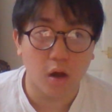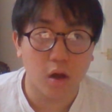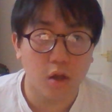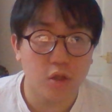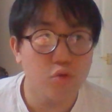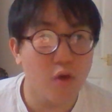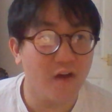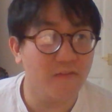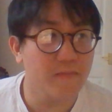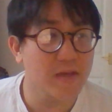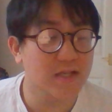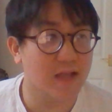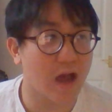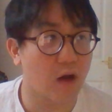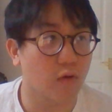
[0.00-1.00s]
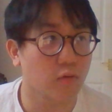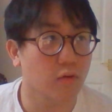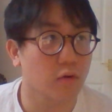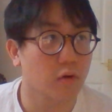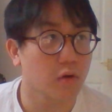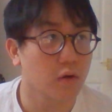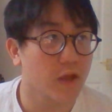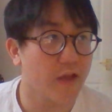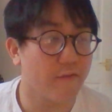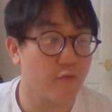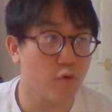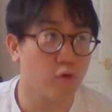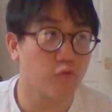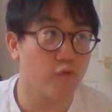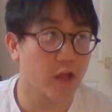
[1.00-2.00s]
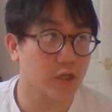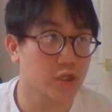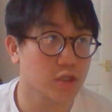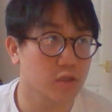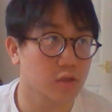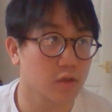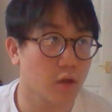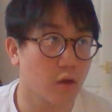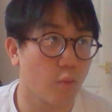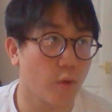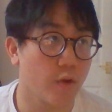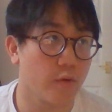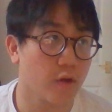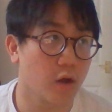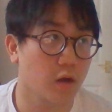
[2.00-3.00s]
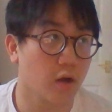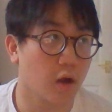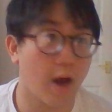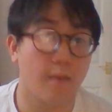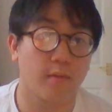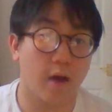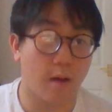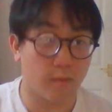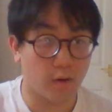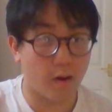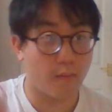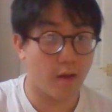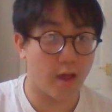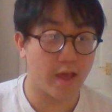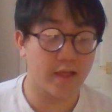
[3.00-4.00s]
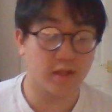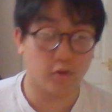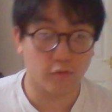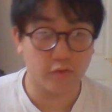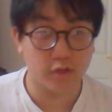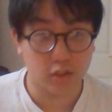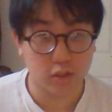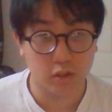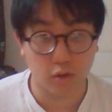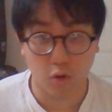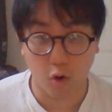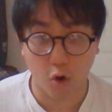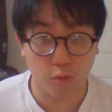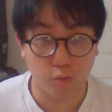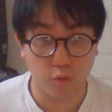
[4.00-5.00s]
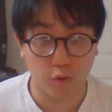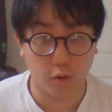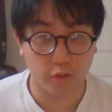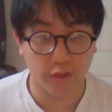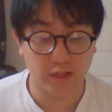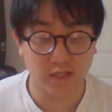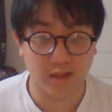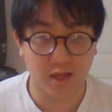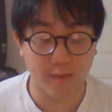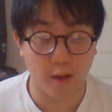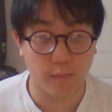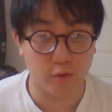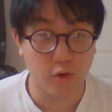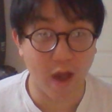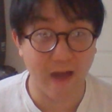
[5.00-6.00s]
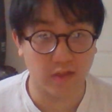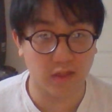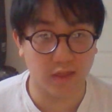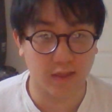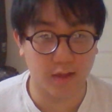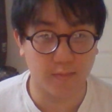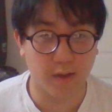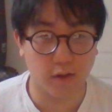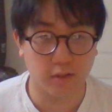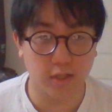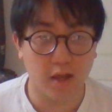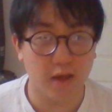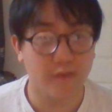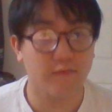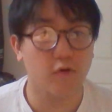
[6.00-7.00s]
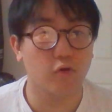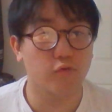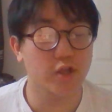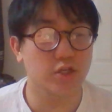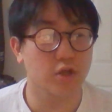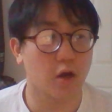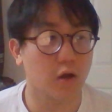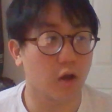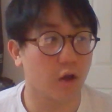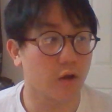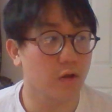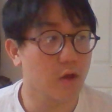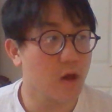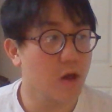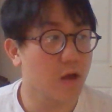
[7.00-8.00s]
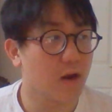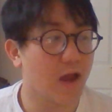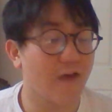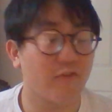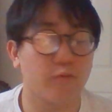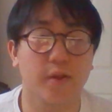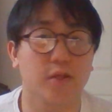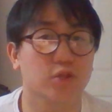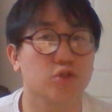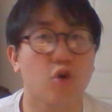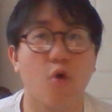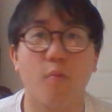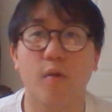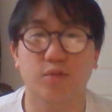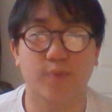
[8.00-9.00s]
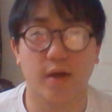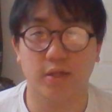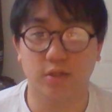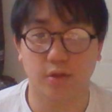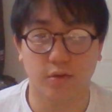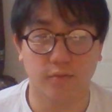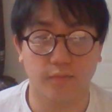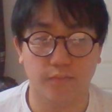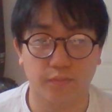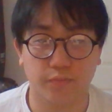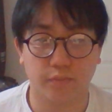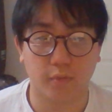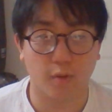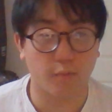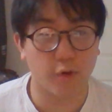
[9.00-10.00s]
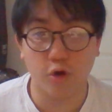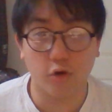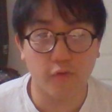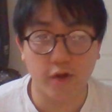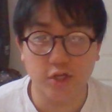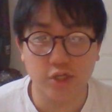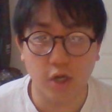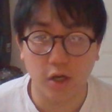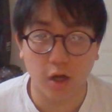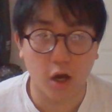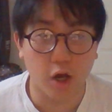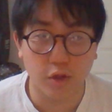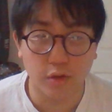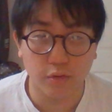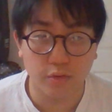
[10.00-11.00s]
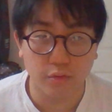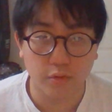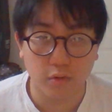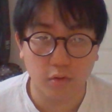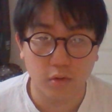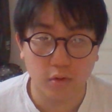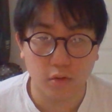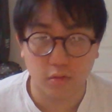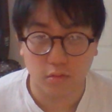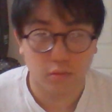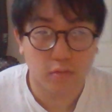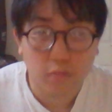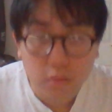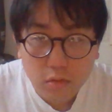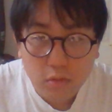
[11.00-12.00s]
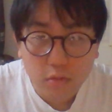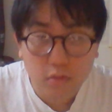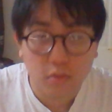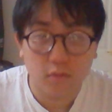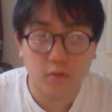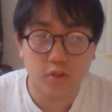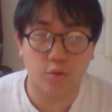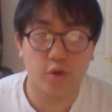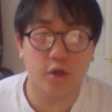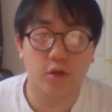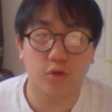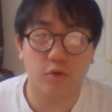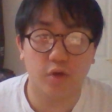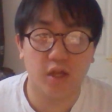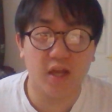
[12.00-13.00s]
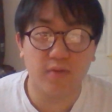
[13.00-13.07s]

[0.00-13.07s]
You have missed out. If you're rich, or you're younger, this is a horrible thing to think about, but you have to think about it. If you're rich, younger, life would be so much better. But you're not rich, younger, are you? So what are you going to do?